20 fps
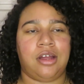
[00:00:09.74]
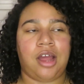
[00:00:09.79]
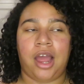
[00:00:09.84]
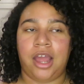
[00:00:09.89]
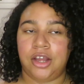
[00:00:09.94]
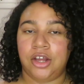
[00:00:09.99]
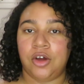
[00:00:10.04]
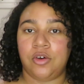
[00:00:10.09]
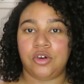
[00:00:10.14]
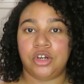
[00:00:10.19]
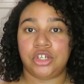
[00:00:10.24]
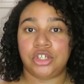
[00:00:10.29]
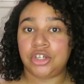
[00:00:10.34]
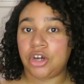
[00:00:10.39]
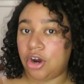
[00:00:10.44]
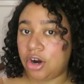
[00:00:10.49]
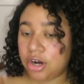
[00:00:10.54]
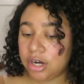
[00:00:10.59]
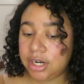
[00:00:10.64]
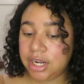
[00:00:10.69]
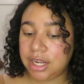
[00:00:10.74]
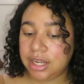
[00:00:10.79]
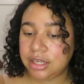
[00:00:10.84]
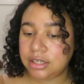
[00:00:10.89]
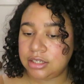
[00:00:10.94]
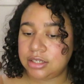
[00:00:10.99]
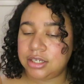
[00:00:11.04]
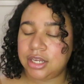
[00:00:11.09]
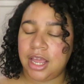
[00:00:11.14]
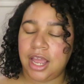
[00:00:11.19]
I go to
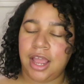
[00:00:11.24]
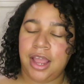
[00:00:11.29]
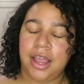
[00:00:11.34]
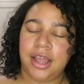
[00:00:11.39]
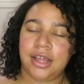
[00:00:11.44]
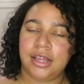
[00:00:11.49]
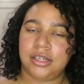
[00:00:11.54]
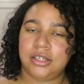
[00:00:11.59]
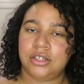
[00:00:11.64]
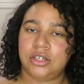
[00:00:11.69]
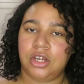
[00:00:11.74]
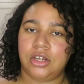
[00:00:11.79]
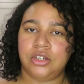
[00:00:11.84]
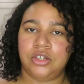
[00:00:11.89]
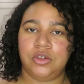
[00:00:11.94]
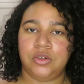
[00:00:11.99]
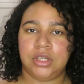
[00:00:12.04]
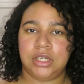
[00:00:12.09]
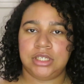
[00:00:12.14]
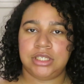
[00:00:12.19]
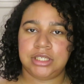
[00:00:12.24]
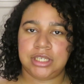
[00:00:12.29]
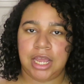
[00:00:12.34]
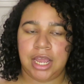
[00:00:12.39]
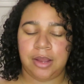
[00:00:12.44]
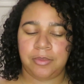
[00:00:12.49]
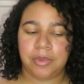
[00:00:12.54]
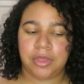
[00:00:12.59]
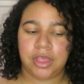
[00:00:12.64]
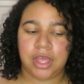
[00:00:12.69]
Target and do the
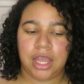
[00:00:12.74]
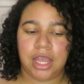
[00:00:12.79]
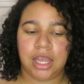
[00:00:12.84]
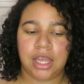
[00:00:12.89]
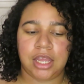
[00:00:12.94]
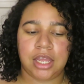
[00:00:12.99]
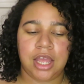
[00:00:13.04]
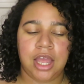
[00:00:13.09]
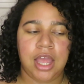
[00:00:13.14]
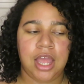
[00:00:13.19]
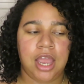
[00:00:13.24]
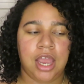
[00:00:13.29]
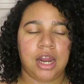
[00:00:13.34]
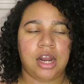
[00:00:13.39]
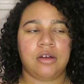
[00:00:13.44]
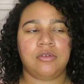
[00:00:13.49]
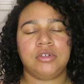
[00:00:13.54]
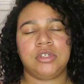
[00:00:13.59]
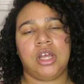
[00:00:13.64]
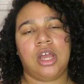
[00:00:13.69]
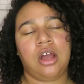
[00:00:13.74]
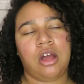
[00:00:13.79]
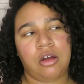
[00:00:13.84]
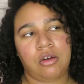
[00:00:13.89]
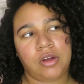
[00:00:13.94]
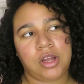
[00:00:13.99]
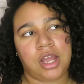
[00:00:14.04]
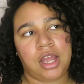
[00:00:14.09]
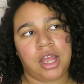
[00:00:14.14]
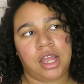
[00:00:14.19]
same thing, and I was like,
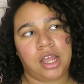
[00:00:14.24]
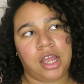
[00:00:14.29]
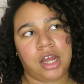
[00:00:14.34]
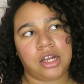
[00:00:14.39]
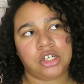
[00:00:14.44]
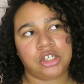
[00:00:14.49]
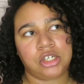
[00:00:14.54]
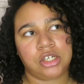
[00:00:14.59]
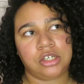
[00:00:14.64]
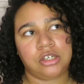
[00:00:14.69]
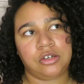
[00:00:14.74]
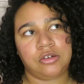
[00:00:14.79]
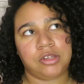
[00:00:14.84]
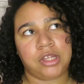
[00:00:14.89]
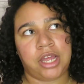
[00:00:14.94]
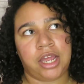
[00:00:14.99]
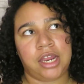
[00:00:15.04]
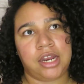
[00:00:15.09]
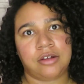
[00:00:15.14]
okay, I should do that.